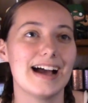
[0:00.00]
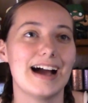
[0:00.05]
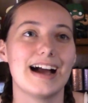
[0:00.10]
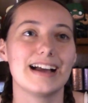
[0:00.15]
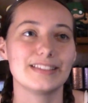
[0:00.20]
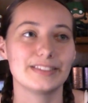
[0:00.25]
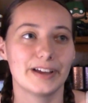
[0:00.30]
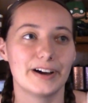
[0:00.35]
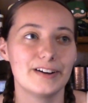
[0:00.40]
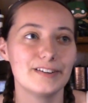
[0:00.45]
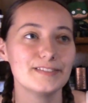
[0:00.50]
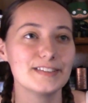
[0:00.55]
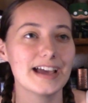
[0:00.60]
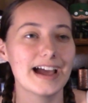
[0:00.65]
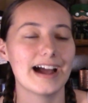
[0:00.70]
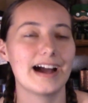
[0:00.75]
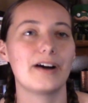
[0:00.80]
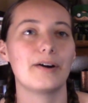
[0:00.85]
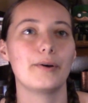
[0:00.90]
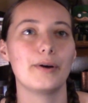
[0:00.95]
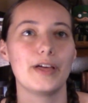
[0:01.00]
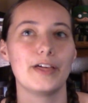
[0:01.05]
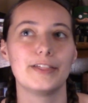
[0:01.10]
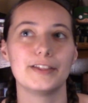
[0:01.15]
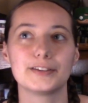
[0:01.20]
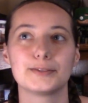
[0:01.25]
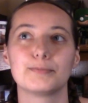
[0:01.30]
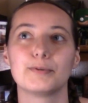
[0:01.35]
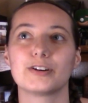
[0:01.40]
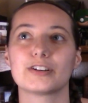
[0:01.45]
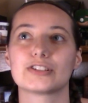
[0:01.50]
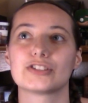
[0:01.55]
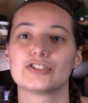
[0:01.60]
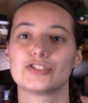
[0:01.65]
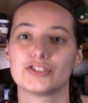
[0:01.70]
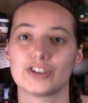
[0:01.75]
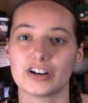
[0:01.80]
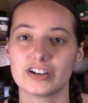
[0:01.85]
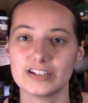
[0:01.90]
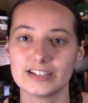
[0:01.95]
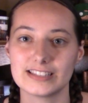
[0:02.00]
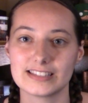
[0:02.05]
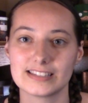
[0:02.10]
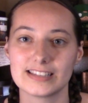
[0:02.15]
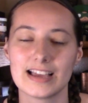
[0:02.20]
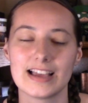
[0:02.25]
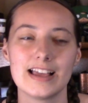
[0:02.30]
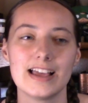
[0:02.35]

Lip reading: I loved how this book starts